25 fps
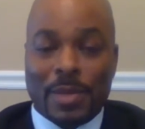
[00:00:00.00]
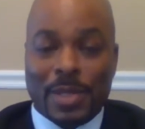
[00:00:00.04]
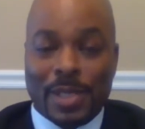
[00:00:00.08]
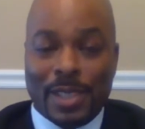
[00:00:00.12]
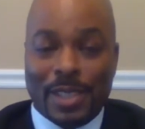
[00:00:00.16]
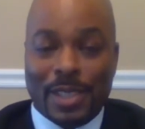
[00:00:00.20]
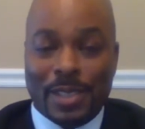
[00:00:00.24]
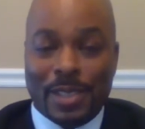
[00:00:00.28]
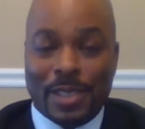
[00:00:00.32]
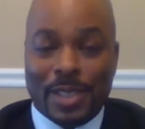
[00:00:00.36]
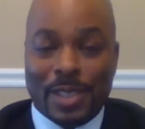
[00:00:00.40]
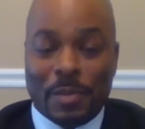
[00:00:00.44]

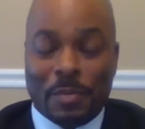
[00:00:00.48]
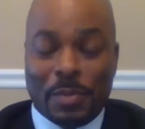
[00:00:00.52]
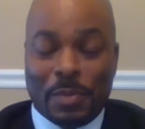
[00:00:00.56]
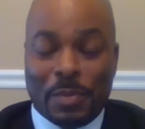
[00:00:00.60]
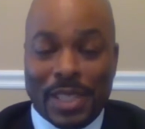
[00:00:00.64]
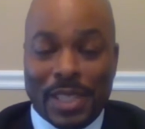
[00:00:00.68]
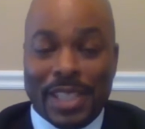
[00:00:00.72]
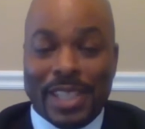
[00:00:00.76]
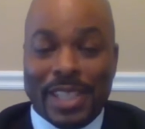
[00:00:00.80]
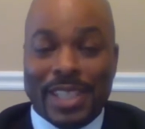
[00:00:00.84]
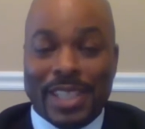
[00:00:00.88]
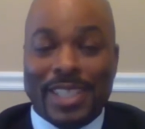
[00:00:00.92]
Absolutely.
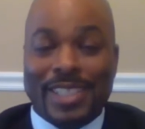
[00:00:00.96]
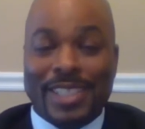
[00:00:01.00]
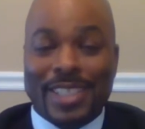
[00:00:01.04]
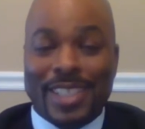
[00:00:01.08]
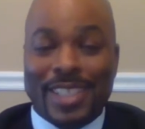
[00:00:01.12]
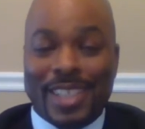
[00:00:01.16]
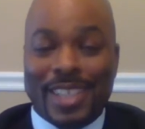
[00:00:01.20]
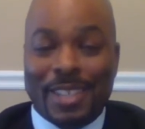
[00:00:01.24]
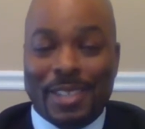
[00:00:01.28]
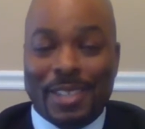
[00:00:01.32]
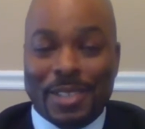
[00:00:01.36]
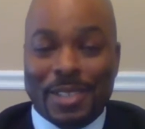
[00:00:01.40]

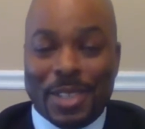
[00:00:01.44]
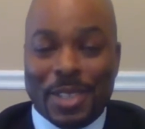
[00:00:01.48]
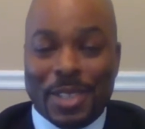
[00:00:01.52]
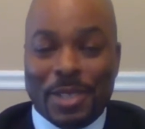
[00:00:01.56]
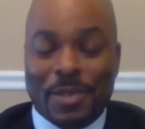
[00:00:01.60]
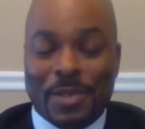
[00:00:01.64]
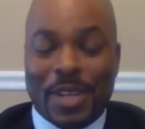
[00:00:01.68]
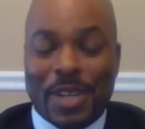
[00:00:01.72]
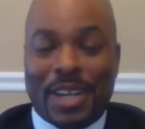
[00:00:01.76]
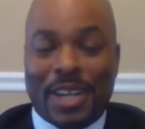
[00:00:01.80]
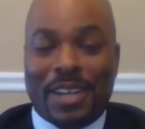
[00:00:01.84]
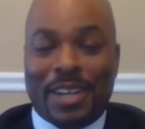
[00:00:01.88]
Please go
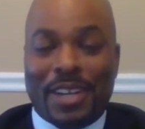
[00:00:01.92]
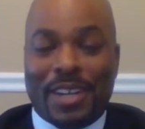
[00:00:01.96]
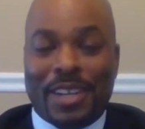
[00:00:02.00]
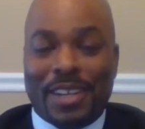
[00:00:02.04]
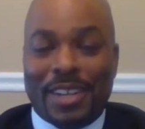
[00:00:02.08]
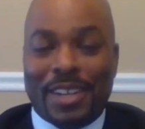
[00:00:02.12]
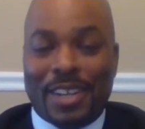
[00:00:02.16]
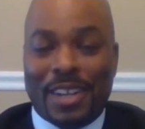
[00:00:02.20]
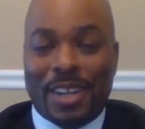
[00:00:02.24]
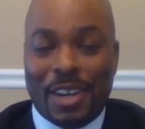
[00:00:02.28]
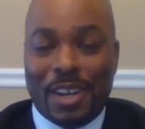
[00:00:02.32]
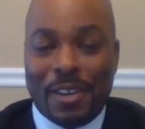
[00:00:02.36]
to
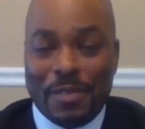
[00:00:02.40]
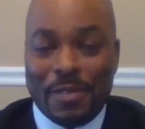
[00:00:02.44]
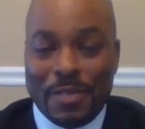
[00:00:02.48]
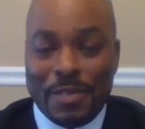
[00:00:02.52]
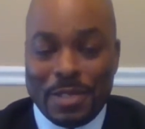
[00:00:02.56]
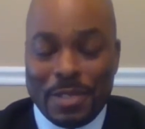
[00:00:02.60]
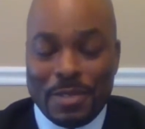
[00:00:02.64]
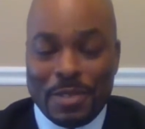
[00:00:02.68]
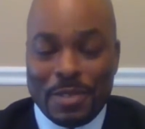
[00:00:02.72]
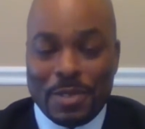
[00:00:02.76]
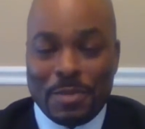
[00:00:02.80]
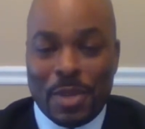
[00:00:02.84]
our
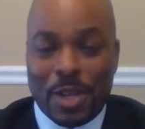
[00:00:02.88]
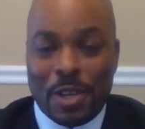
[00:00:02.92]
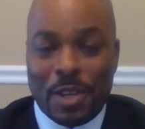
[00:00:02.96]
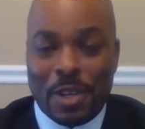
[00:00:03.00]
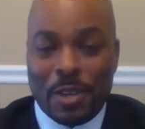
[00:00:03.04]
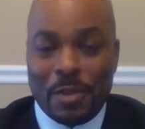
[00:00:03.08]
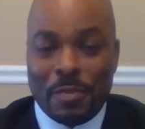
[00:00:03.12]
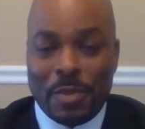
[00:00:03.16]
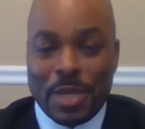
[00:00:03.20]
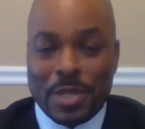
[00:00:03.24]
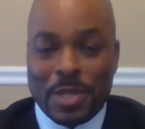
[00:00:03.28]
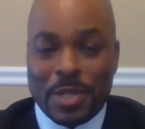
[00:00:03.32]
Office of
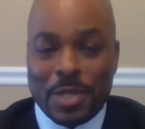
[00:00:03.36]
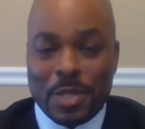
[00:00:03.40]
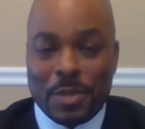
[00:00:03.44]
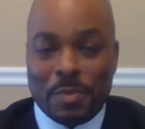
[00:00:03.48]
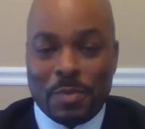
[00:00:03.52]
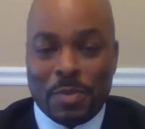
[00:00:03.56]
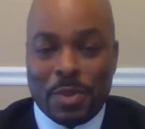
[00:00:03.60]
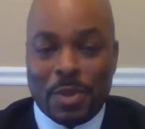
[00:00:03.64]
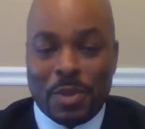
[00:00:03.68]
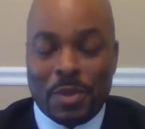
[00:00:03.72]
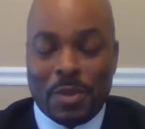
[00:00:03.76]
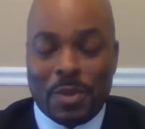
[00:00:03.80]
Small
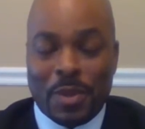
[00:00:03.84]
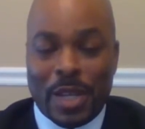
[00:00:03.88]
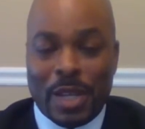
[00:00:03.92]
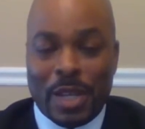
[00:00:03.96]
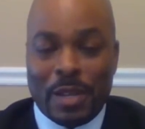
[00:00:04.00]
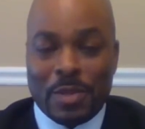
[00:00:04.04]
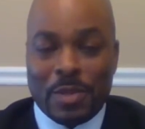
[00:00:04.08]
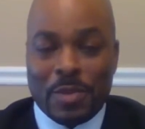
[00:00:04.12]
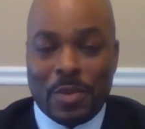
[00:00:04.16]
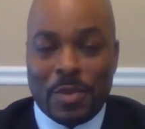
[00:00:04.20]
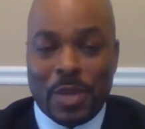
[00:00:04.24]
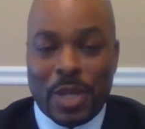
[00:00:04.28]
Business
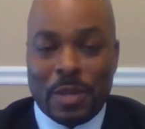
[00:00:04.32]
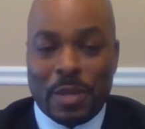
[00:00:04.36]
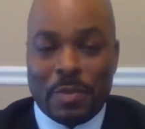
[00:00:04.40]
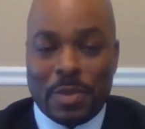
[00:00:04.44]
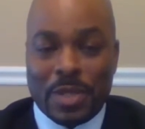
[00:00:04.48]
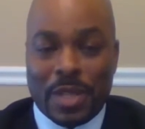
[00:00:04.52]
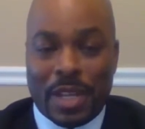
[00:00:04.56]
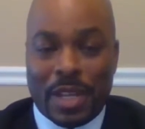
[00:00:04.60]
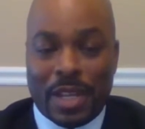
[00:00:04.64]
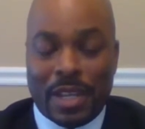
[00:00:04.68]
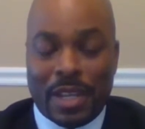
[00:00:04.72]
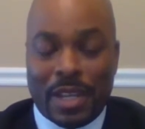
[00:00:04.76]
Programs
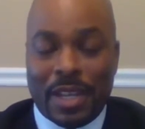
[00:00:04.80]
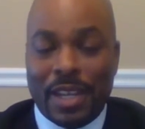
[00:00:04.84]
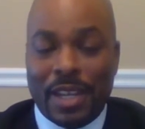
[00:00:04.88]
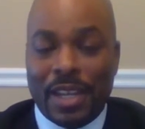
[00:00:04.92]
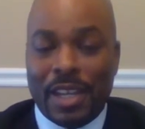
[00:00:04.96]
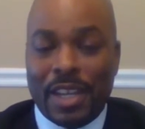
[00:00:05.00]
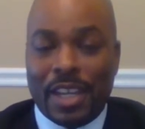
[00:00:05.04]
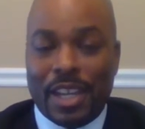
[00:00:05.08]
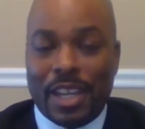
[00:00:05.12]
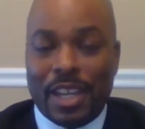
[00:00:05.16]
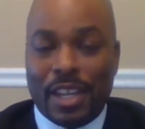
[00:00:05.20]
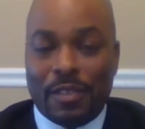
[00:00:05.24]
website.
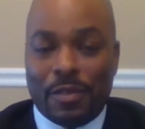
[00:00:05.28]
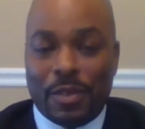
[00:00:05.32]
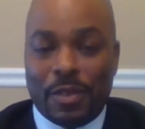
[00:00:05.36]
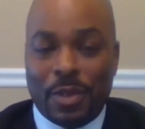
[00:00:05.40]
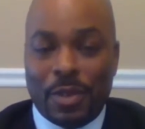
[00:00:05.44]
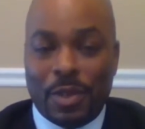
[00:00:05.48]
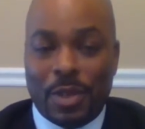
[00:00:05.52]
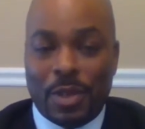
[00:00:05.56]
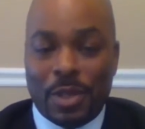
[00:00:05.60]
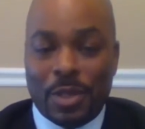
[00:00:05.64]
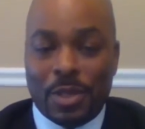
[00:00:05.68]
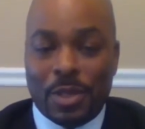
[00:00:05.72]

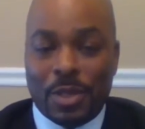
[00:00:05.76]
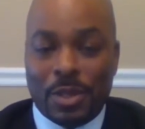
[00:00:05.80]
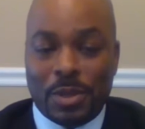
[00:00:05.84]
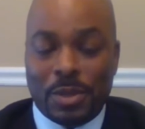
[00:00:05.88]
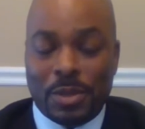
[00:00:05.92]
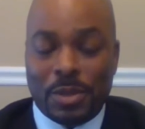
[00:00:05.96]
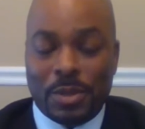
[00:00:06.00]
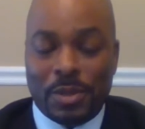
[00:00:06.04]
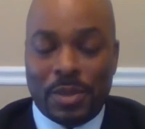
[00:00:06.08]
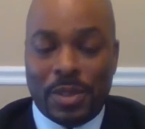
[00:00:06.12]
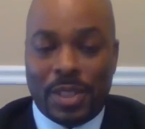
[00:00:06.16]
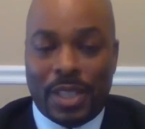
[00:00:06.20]
If you
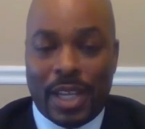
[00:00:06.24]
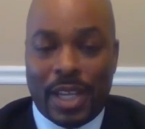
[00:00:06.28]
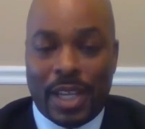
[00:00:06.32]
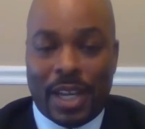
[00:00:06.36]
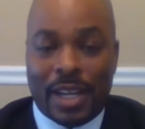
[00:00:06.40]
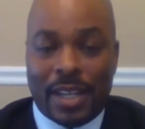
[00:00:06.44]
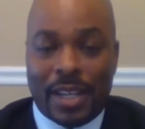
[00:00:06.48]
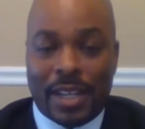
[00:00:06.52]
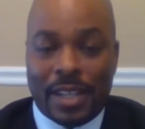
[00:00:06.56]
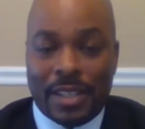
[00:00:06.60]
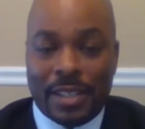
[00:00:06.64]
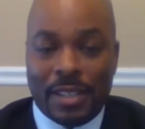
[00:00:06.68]
Google
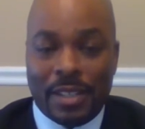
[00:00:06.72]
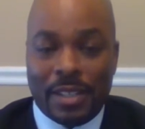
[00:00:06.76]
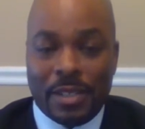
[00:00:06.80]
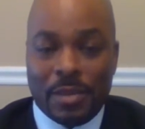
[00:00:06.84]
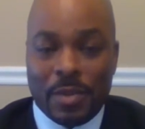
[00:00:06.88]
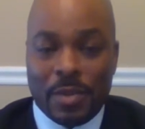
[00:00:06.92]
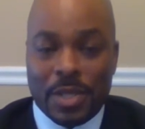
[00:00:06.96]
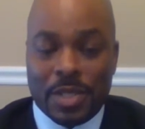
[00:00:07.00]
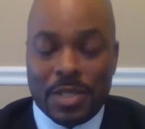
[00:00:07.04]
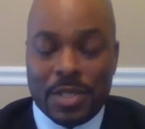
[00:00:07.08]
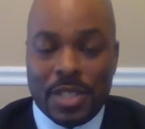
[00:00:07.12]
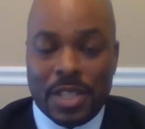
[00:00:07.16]

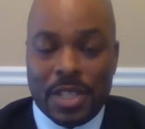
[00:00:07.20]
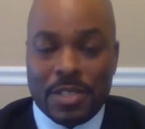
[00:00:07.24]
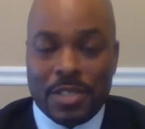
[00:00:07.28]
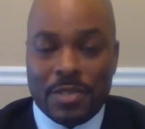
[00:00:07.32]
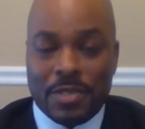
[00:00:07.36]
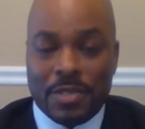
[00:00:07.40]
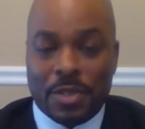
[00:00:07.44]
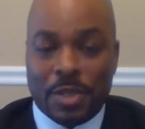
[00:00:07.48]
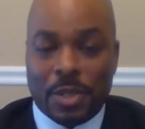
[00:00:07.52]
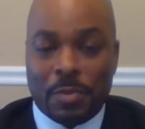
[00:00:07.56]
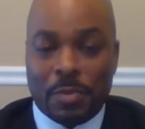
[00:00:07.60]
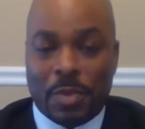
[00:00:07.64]
DON, which
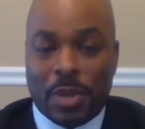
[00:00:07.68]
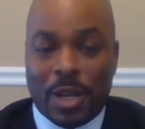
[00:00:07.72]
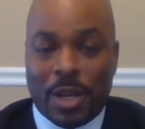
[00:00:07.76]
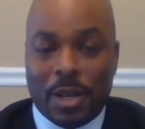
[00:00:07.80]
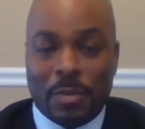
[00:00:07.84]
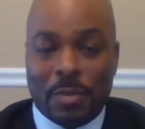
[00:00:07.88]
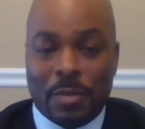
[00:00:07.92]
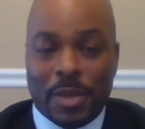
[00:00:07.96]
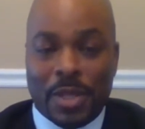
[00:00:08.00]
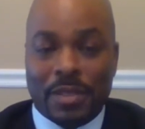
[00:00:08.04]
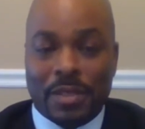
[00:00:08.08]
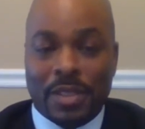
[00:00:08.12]
stands for
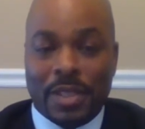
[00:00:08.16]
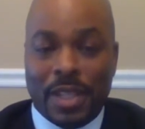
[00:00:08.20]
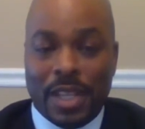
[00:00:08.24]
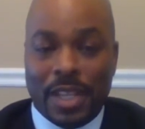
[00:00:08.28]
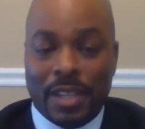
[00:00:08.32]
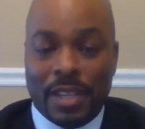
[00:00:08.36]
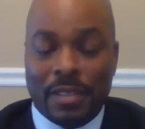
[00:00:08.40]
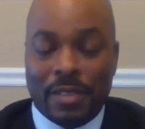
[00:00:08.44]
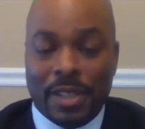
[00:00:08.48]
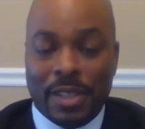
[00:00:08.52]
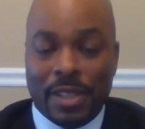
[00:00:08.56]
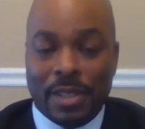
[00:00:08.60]
Department of
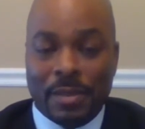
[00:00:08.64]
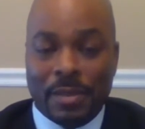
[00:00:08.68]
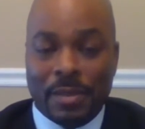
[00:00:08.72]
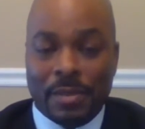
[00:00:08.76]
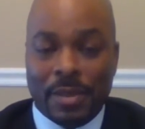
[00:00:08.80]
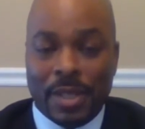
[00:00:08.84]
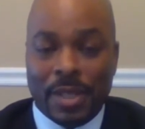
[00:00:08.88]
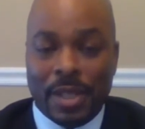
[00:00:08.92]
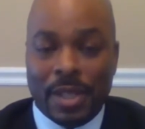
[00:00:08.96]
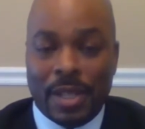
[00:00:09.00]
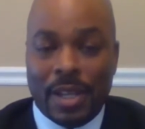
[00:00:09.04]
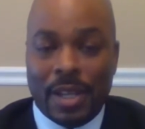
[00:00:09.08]
the
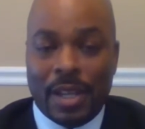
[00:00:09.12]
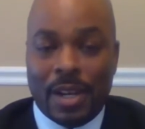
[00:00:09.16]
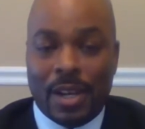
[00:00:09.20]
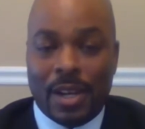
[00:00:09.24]
Navy,